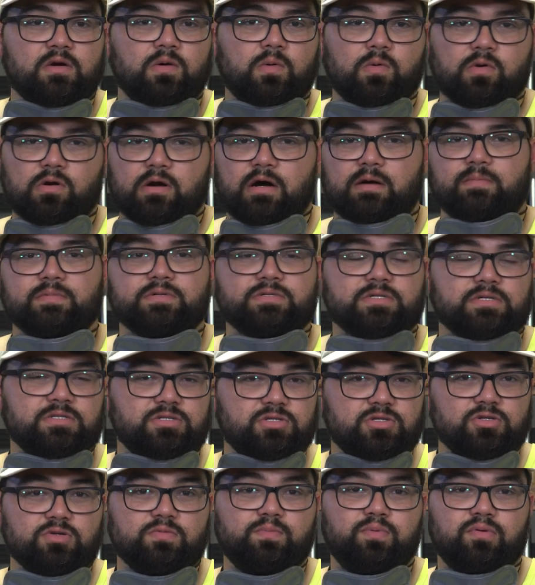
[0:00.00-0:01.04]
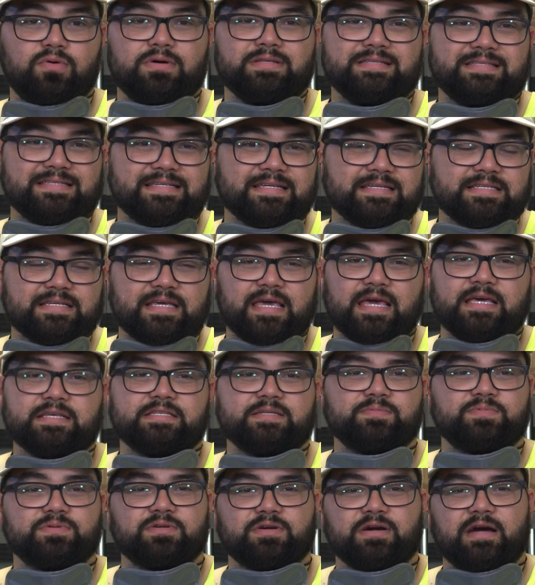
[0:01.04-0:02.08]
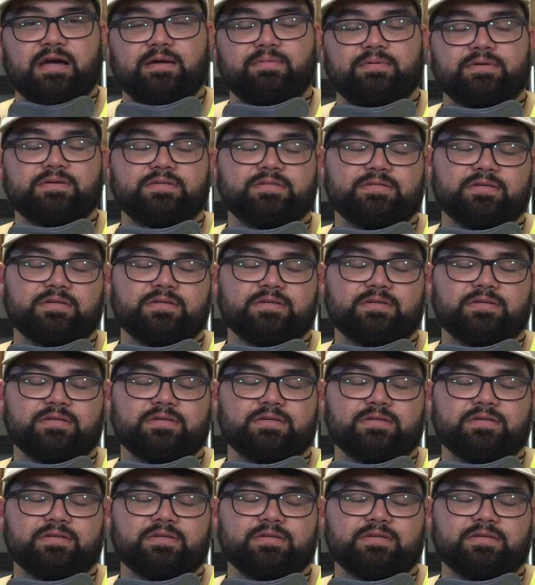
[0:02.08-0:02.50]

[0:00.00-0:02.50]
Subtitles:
We're almost at 2.6K subscribers,